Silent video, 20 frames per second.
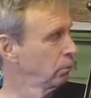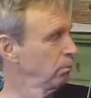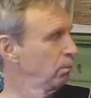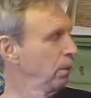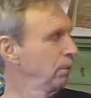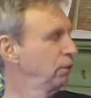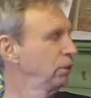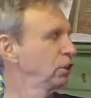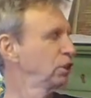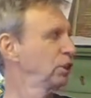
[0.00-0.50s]

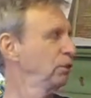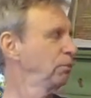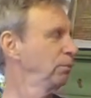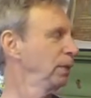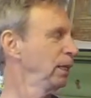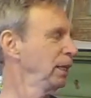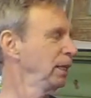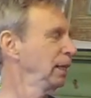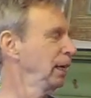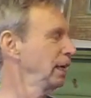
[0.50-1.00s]
Pivot shift
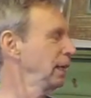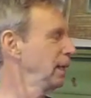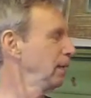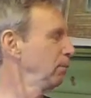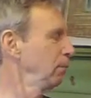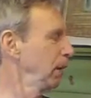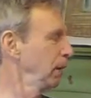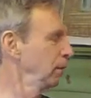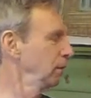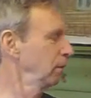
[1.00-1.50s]
meaning I
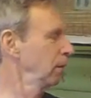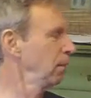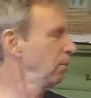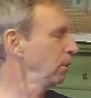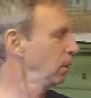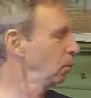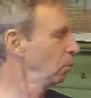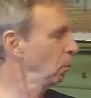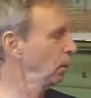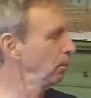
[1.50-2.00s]
keep my
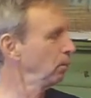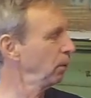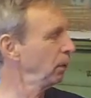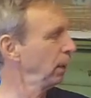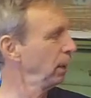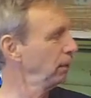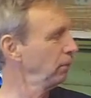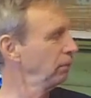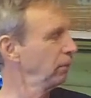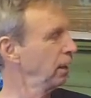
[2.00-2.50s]
thumb in one
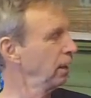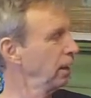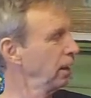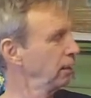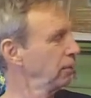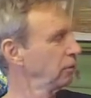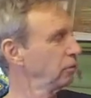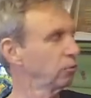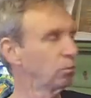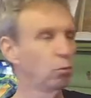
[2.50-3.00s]
place and I
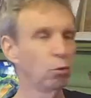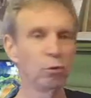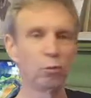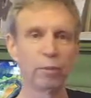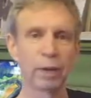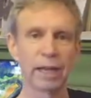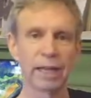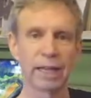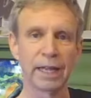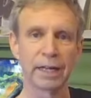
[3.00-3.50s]
just move
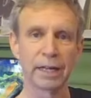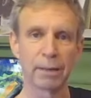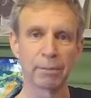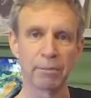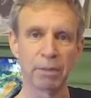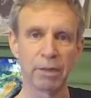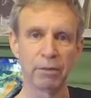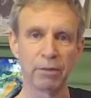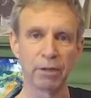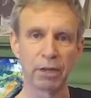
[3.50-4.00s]
my hand, I
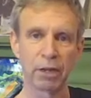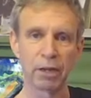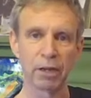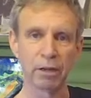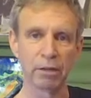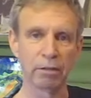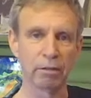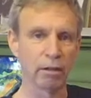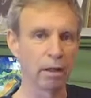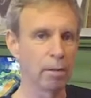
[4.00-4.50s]
pivot on
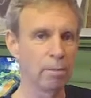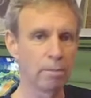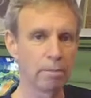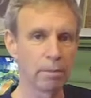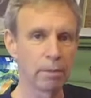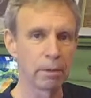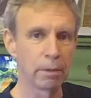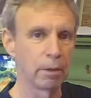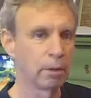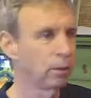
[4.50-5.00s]
the
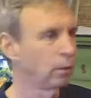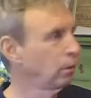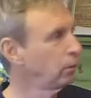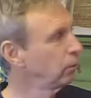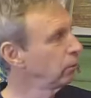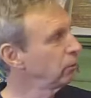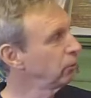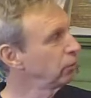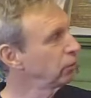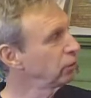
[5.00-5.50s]
thumb.
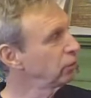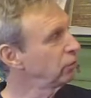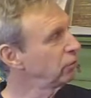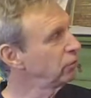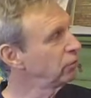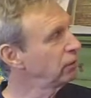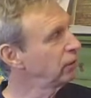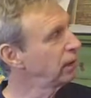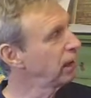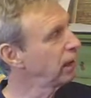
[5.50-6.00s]
You can
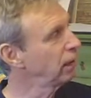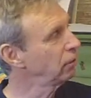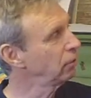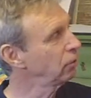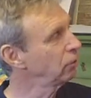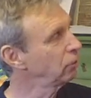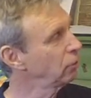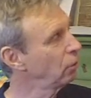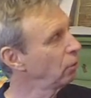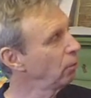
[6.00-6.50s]
see
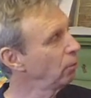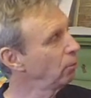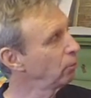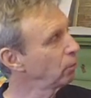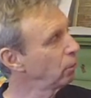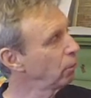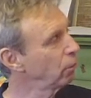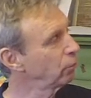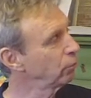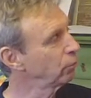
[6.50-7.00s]
that. So I'm
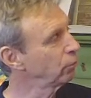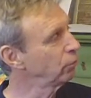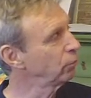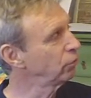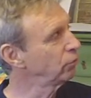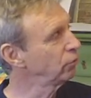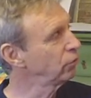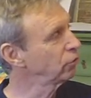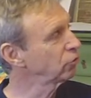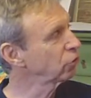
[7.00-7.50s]
going from the
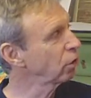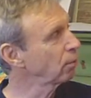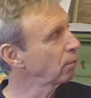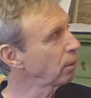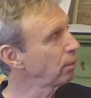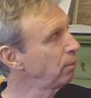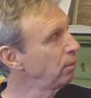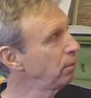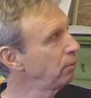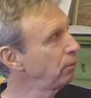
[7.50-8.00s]
C sharp,
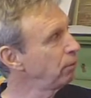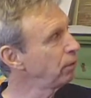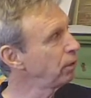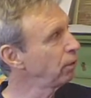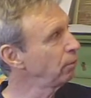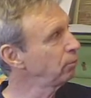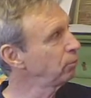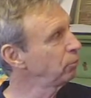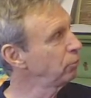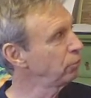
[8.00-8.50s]
I pivot
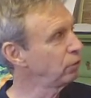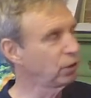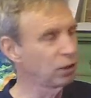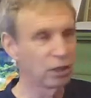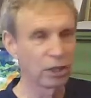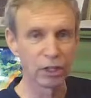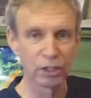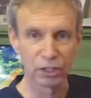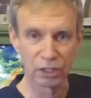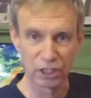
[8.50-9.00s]
up to the
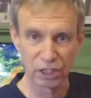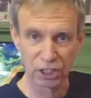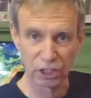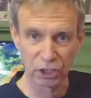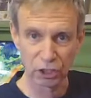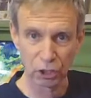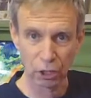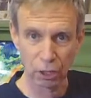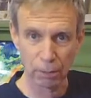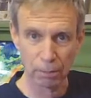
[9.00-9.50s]
D
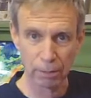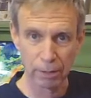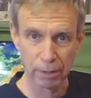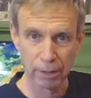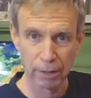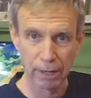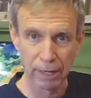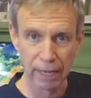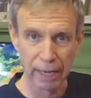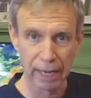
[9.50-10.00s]
sharp,
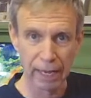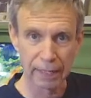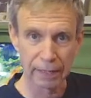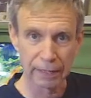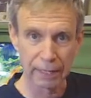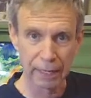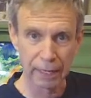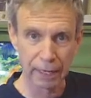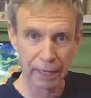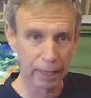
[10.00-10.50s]
and
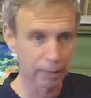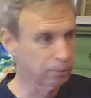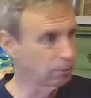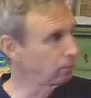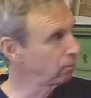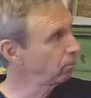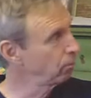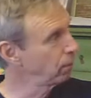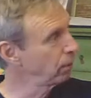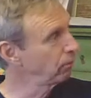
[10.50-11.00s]
then I
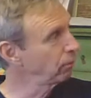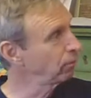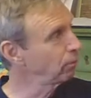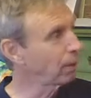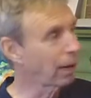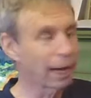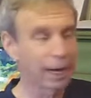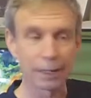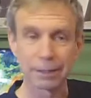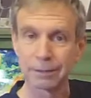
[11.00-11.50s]
pivot
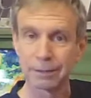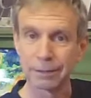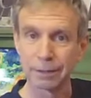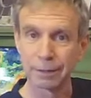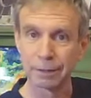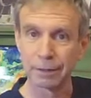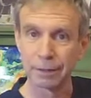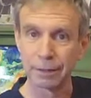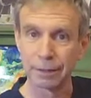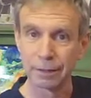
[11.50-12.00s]
back to
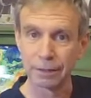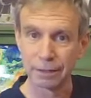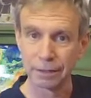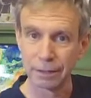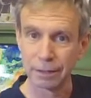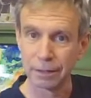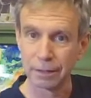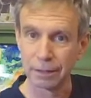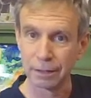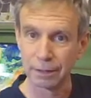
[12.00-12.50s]
the
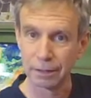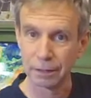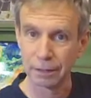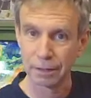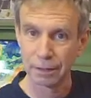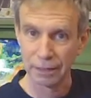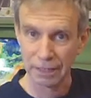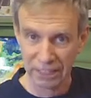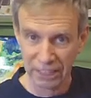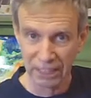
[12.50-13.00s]

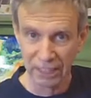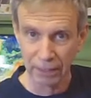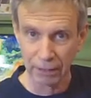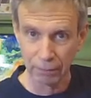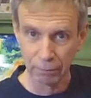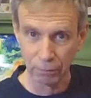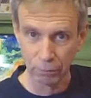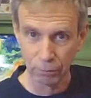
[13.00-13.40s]
E.